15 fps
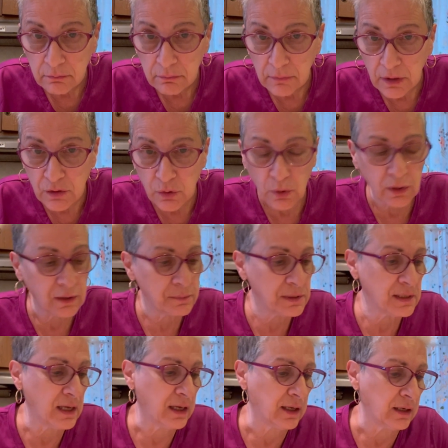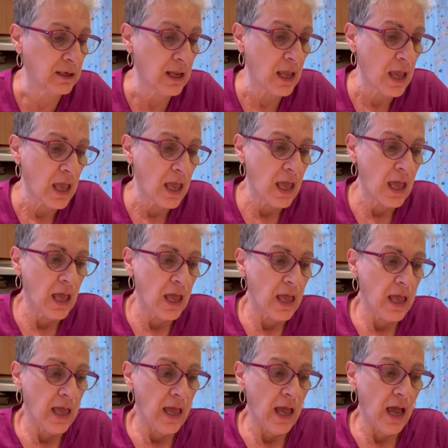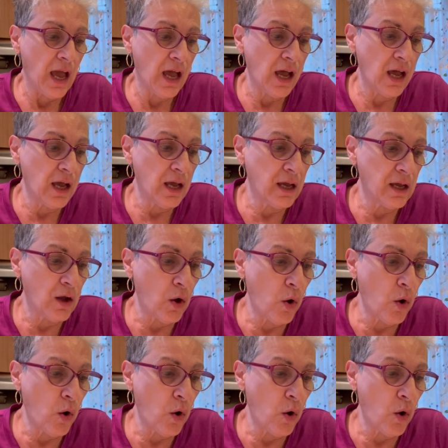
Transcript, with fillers: That's all I'm saying. Uh,